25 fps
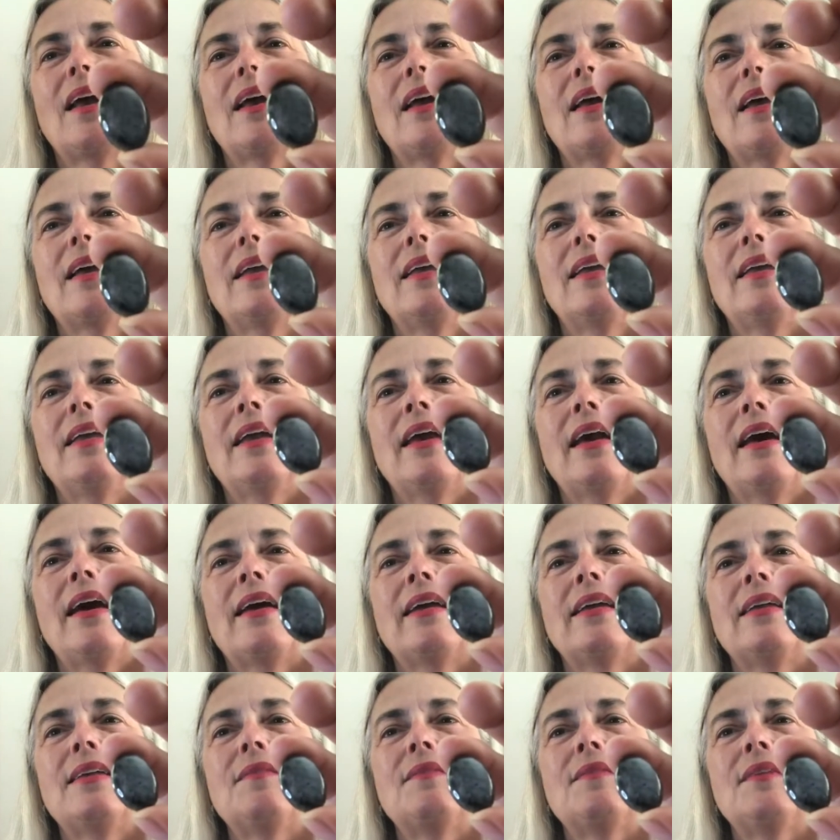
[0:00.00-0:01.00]
yeah,
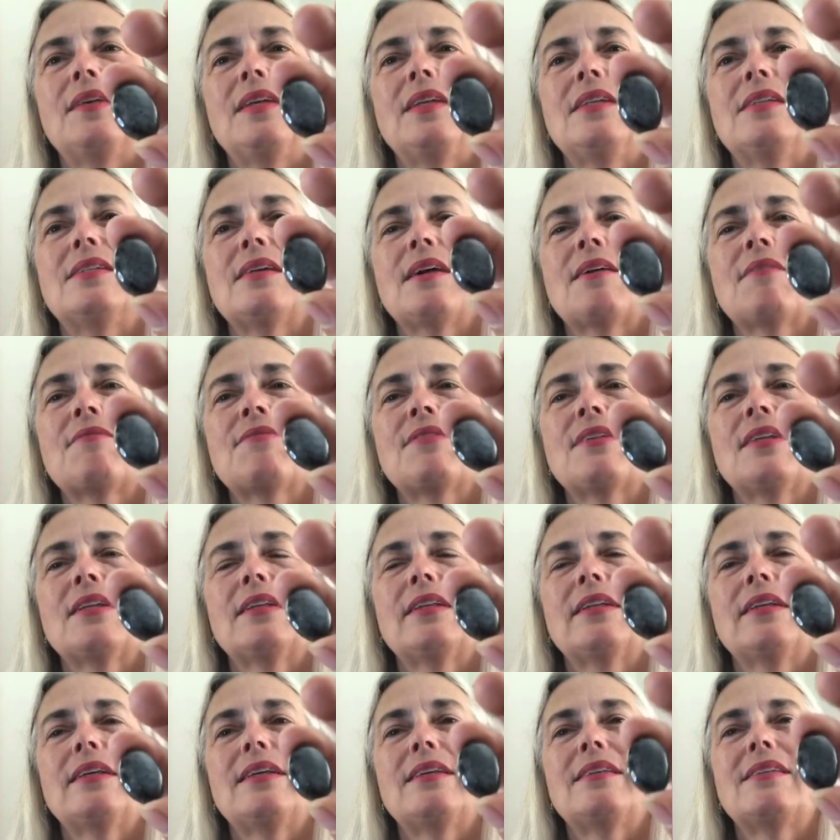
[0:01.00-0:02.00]
he
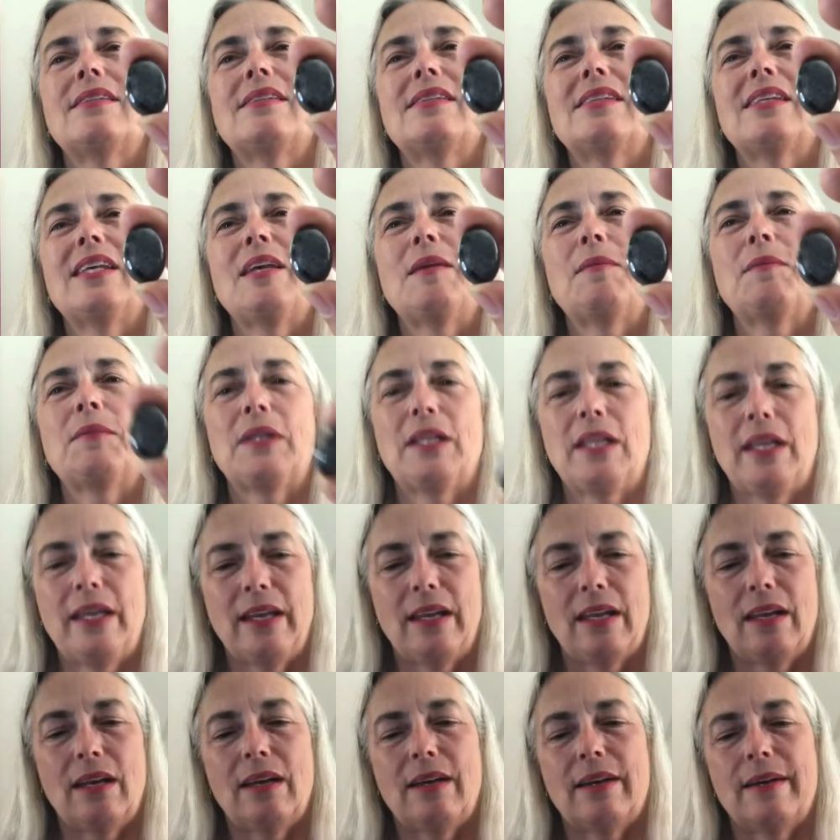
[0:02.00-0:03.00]
definitely seemed
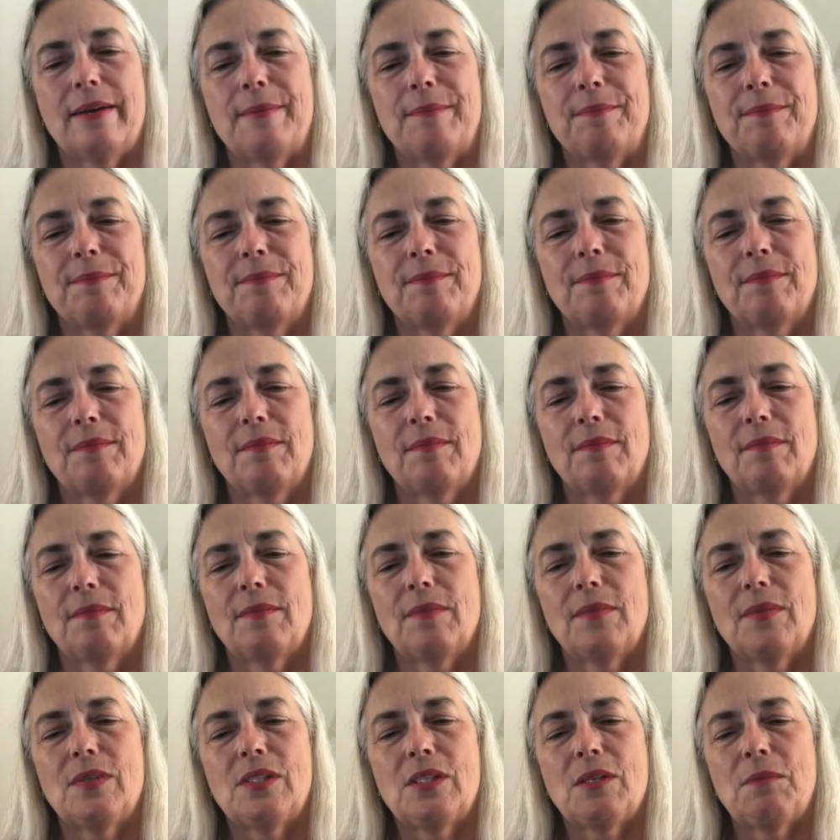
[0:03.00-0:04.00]
like
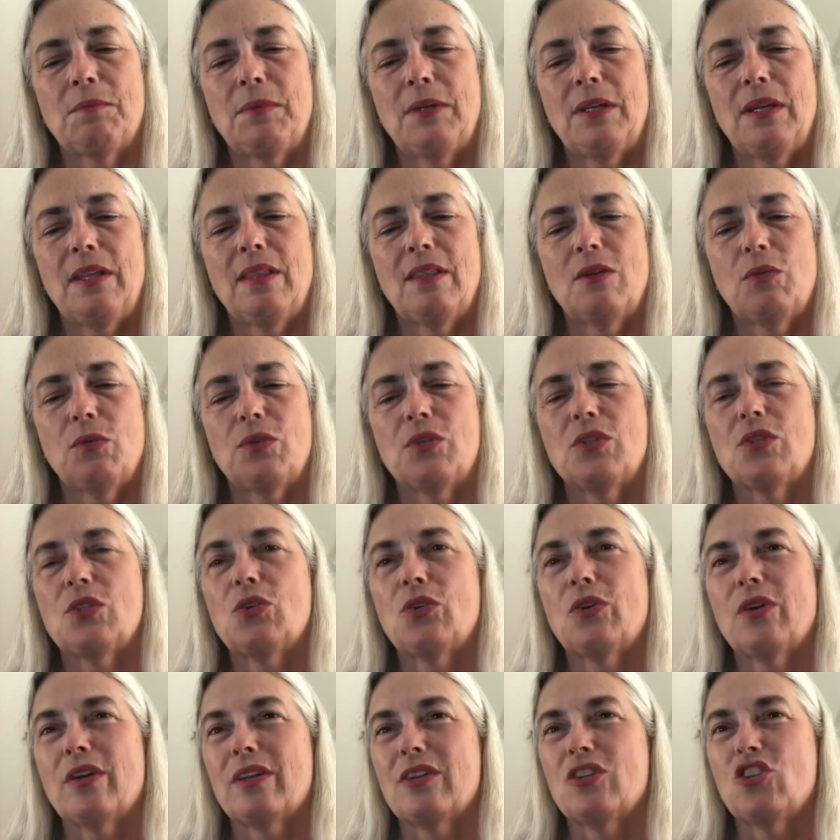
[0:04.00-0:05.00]
somebody that was
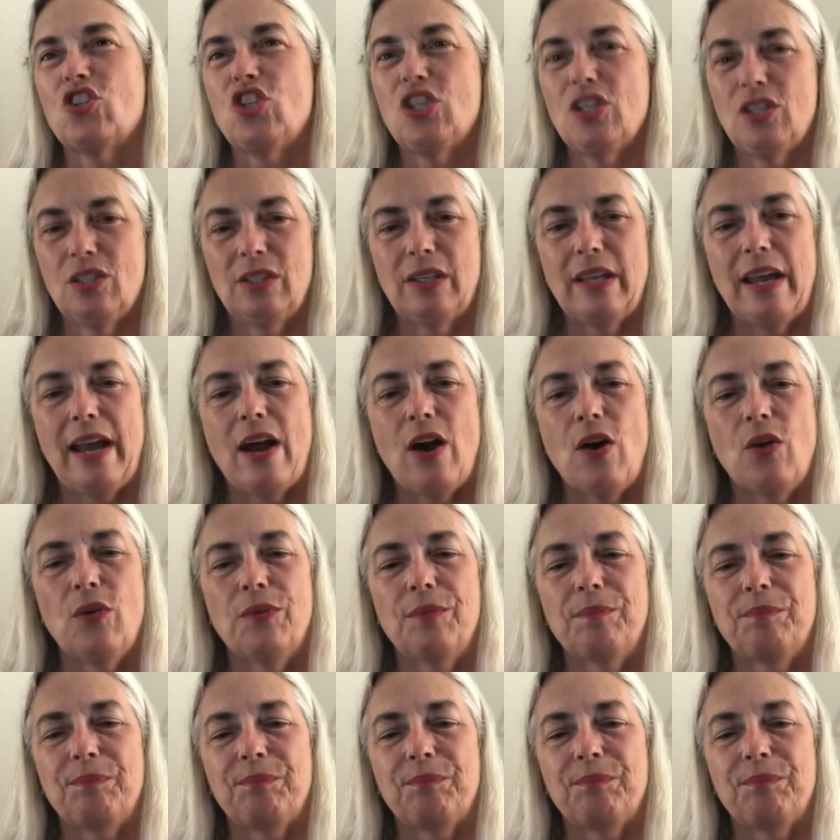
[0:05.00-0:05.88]
sort of chilled out,